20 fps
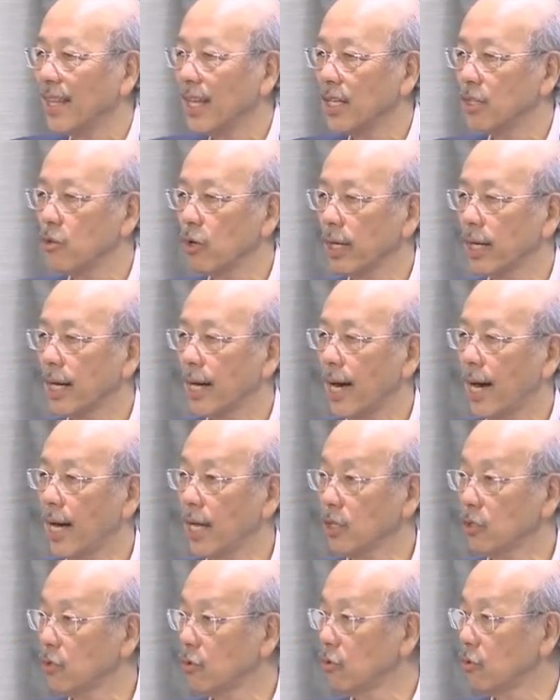that triggered
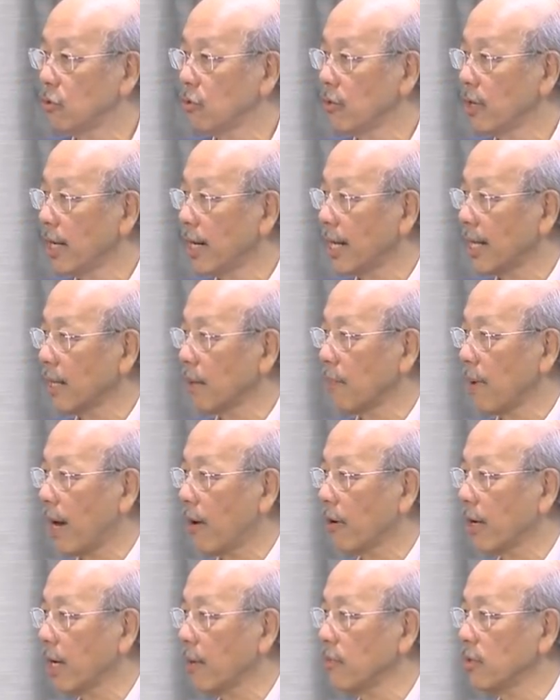us to do another
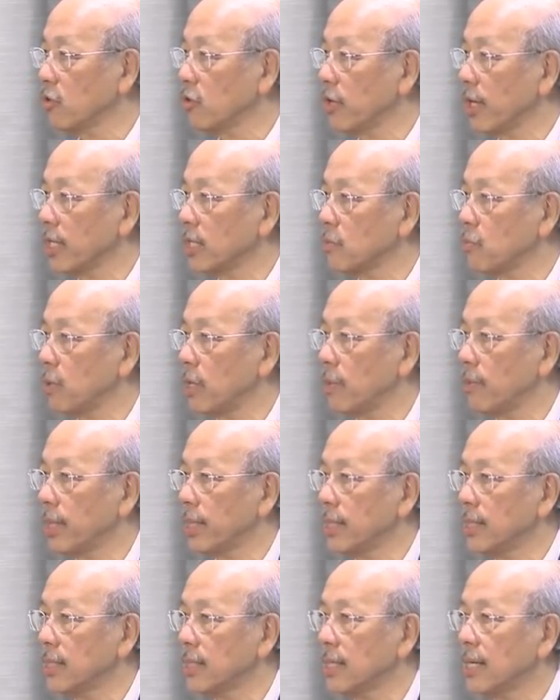biochemistry
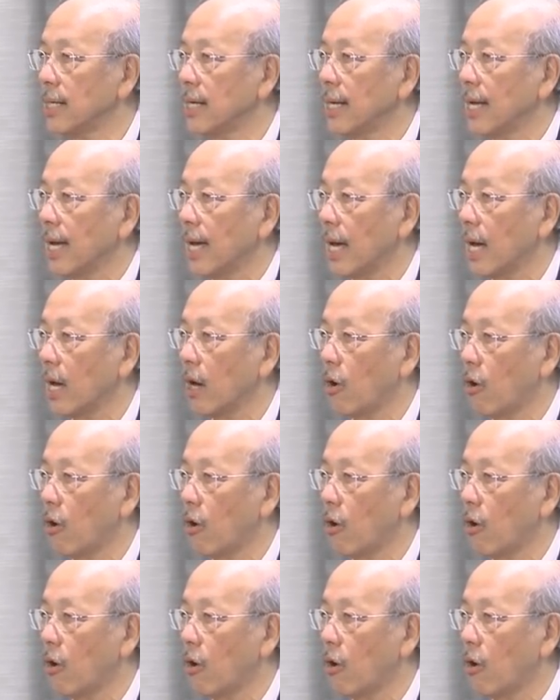experiments uh,